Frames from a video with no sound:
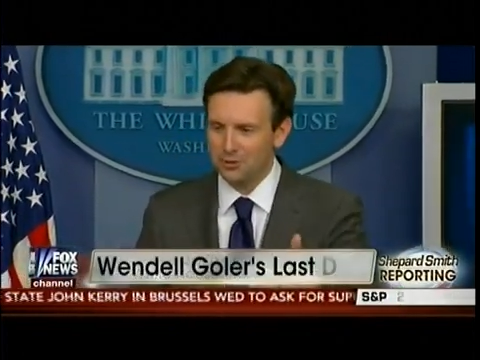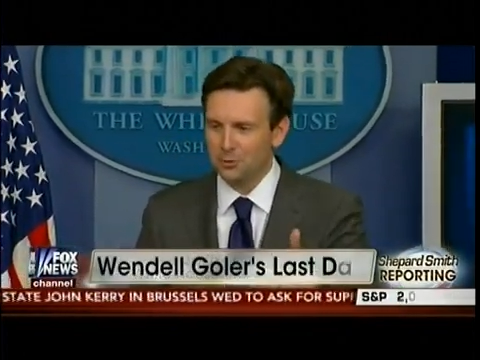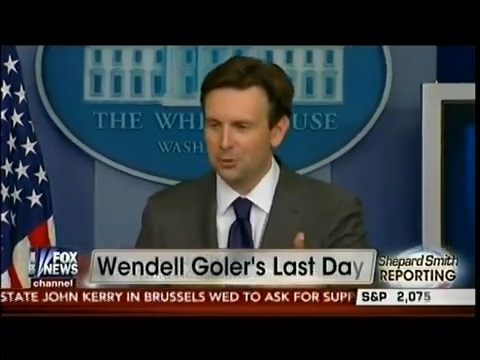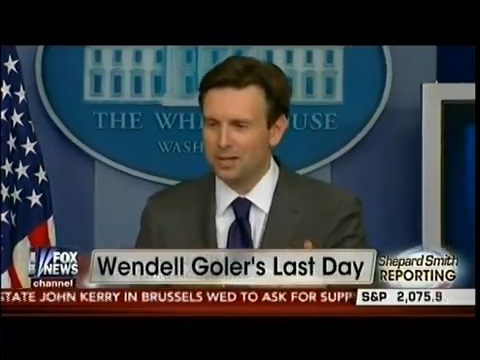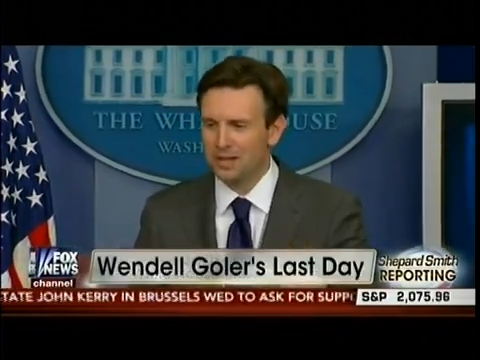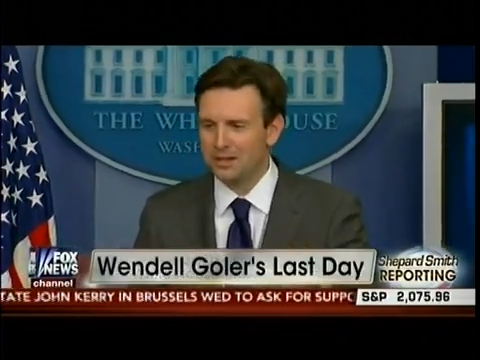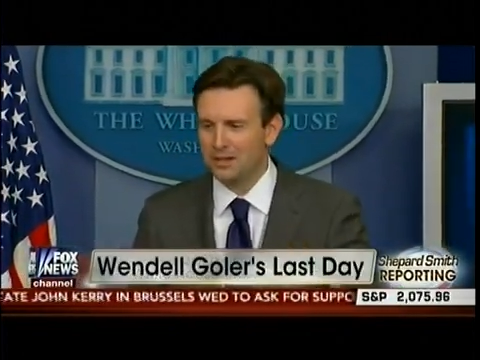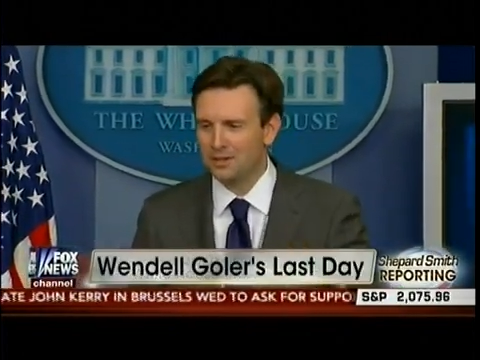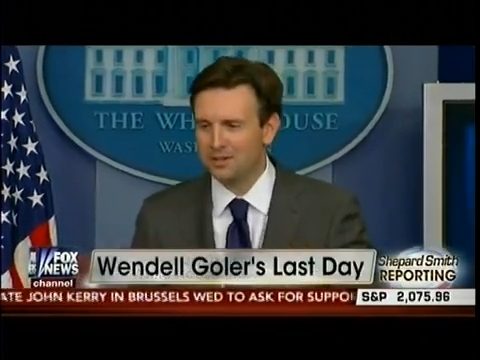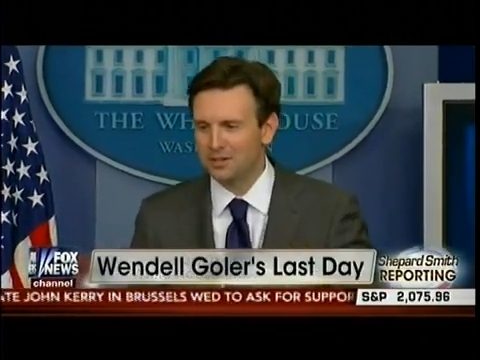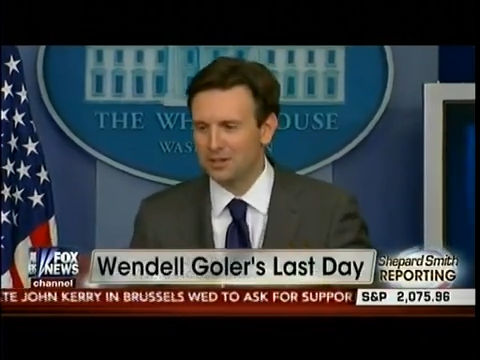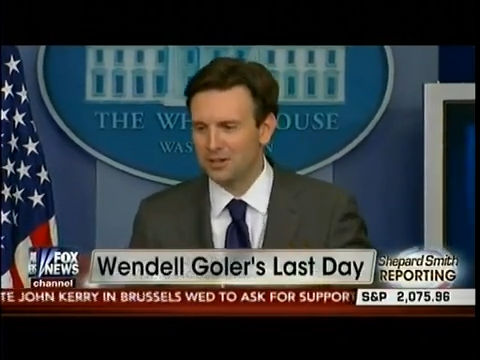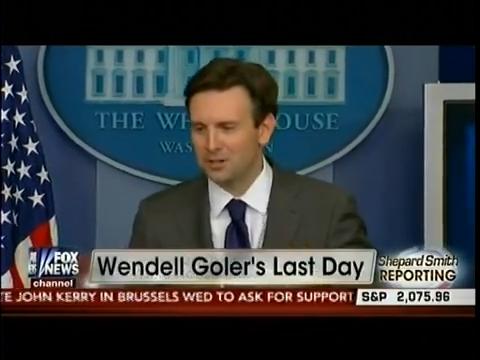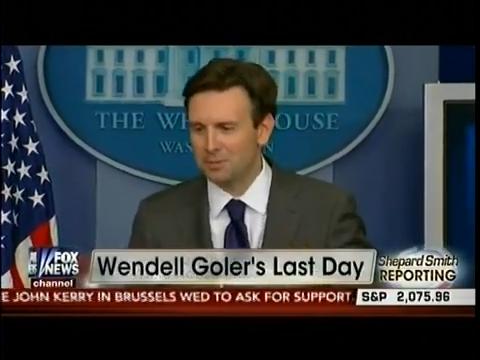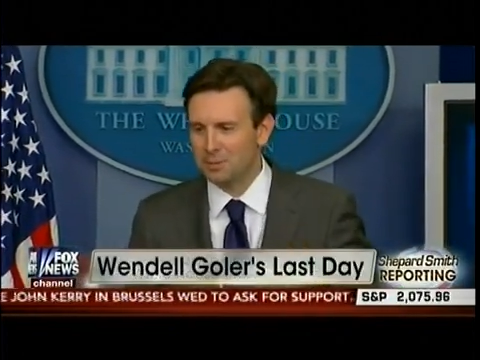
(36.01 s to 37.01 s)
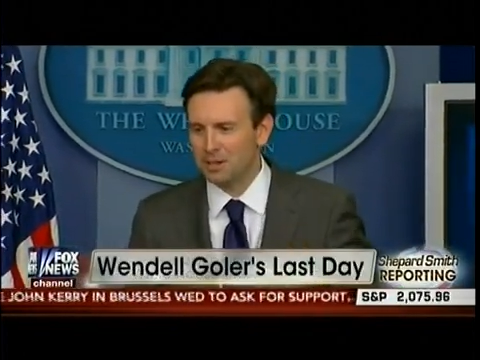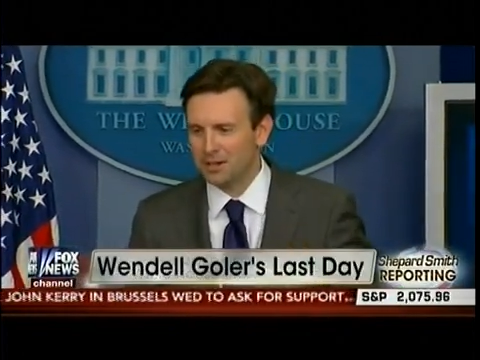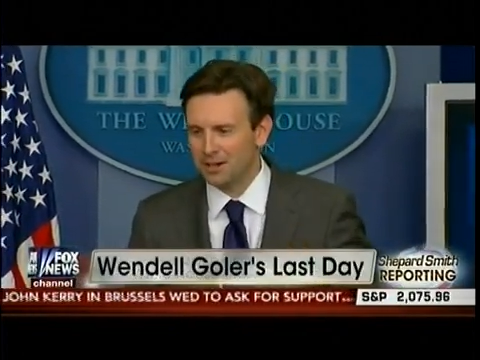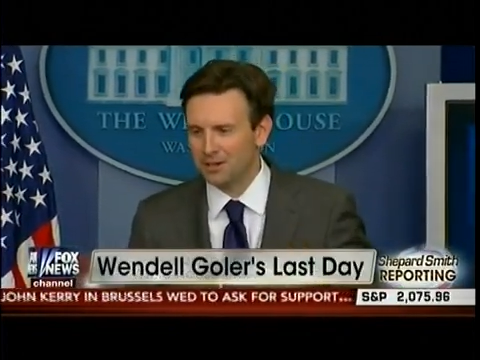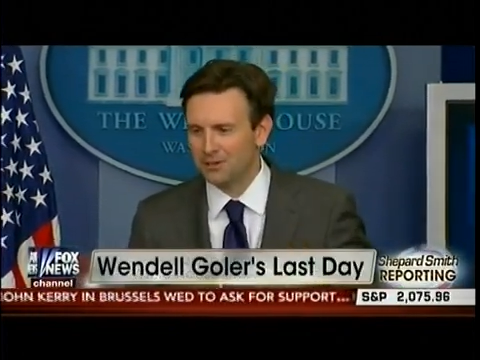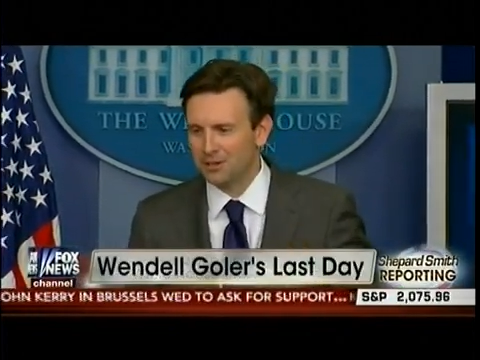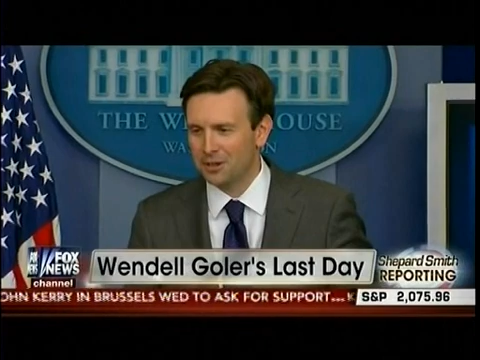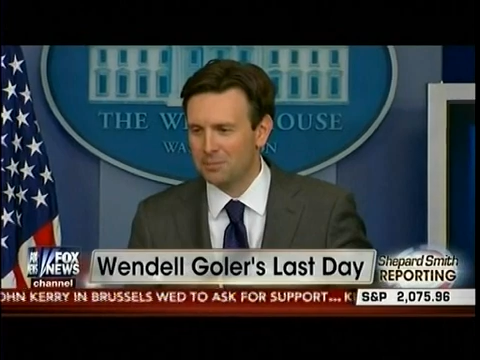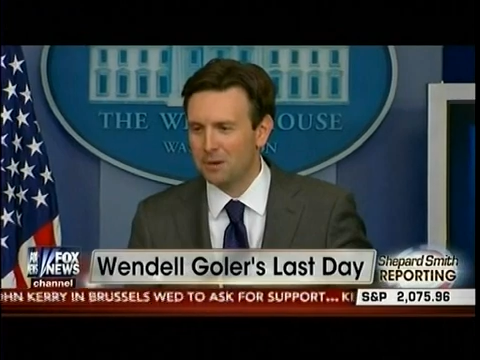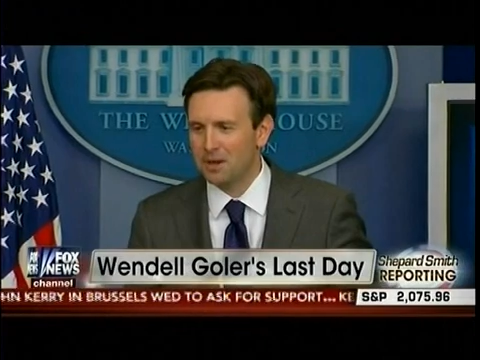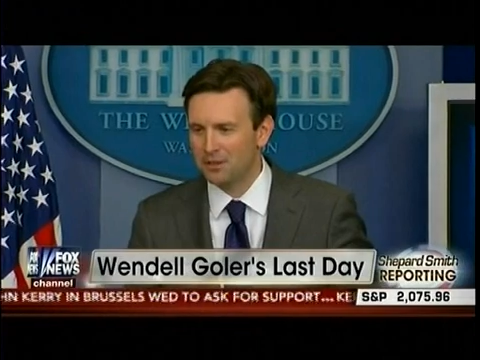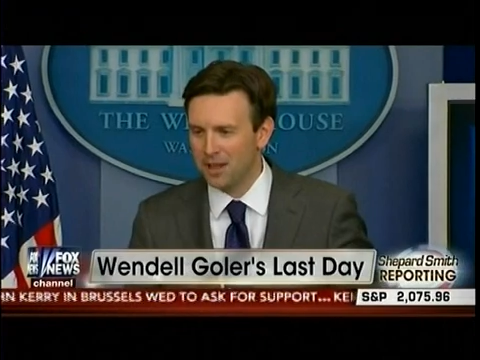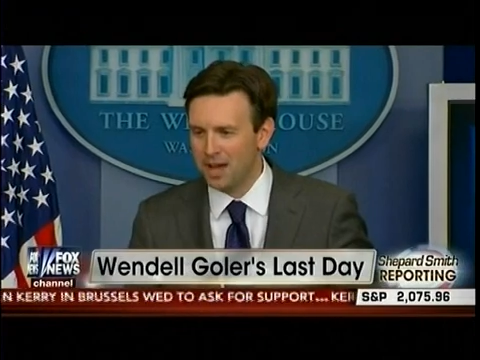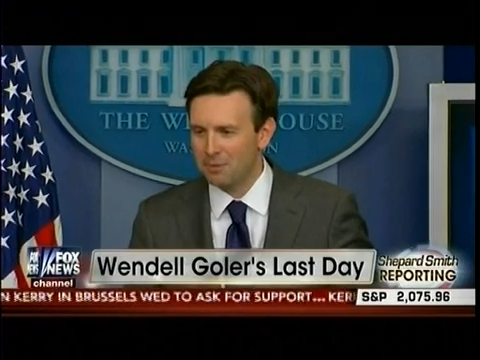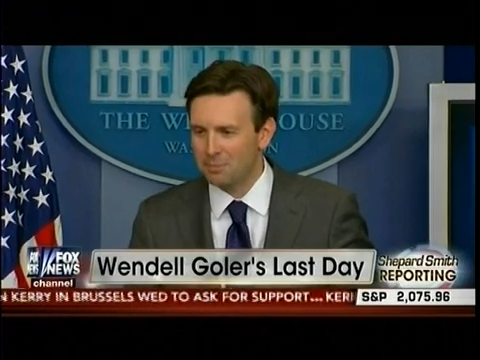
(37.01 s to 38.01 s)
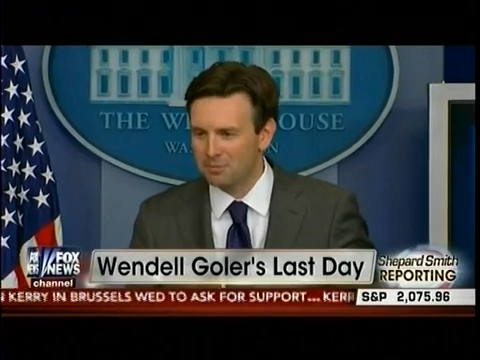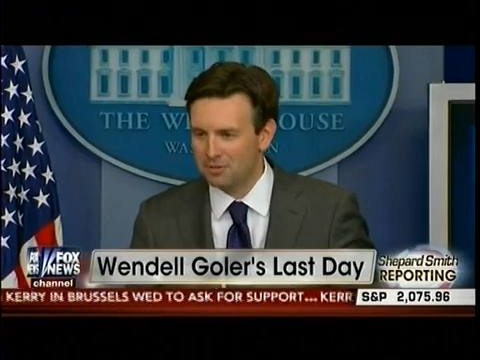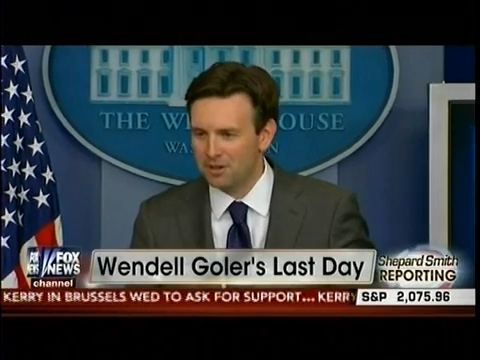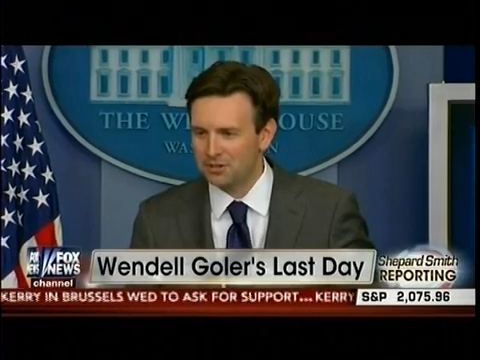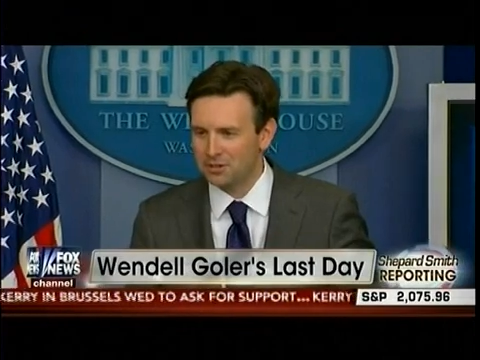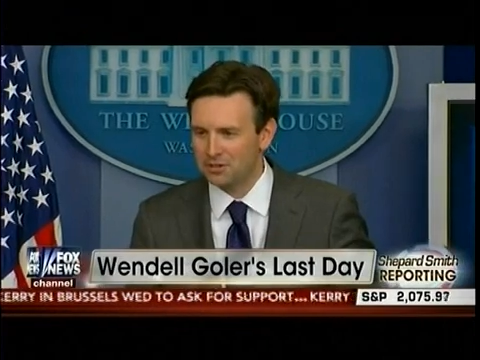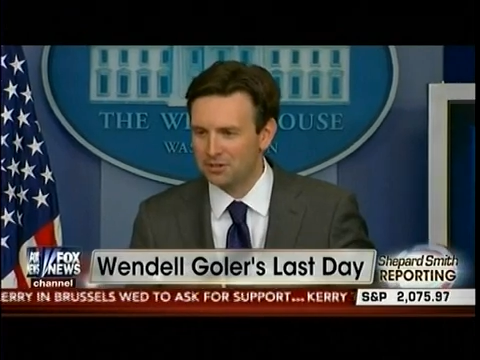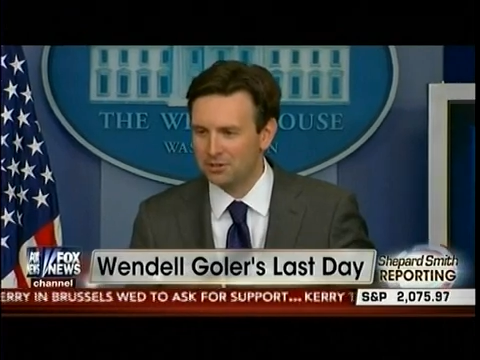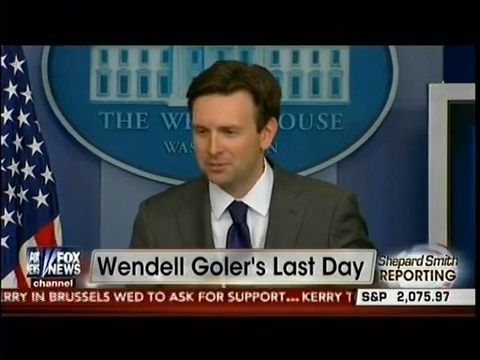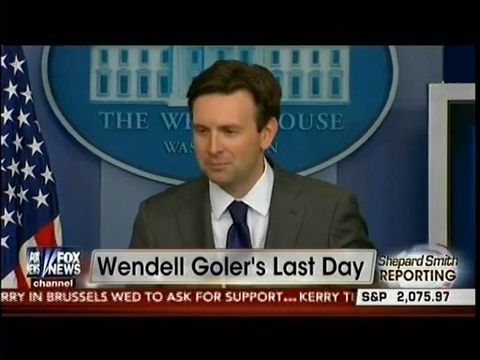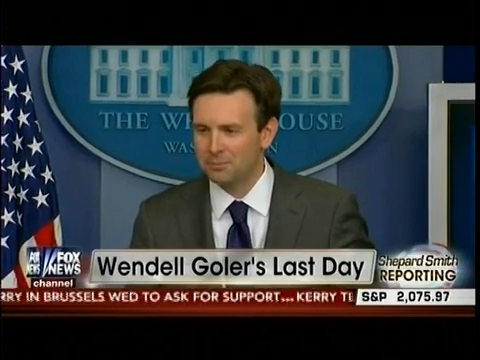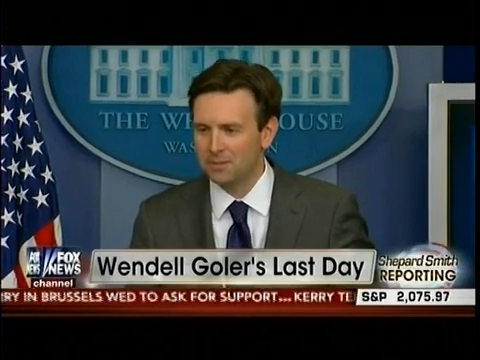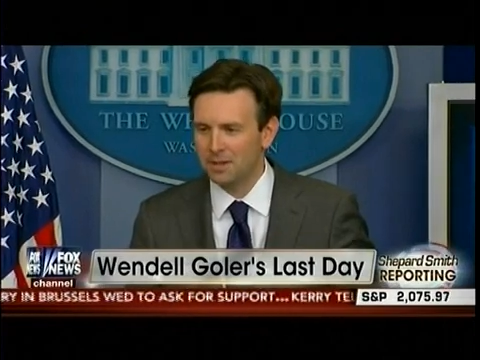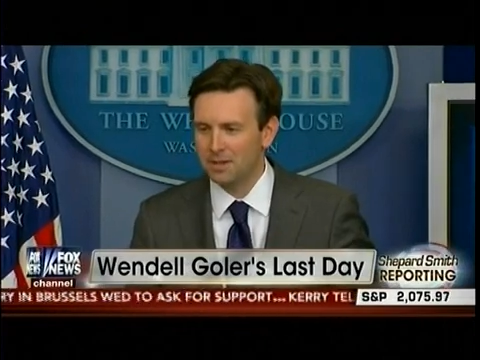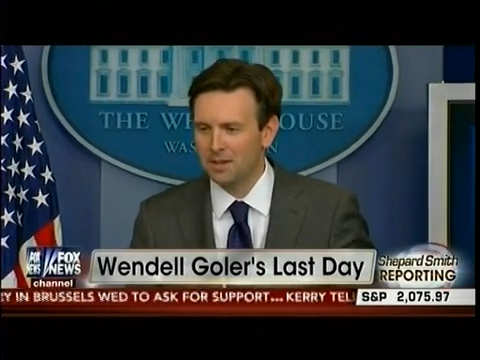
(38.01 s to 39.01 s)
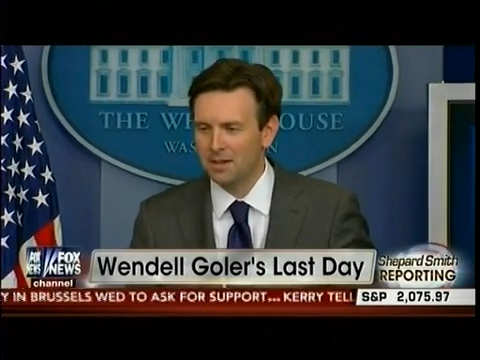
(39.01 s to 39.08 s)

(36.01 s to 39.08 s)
28 years here has been characterized by a lot of professionalism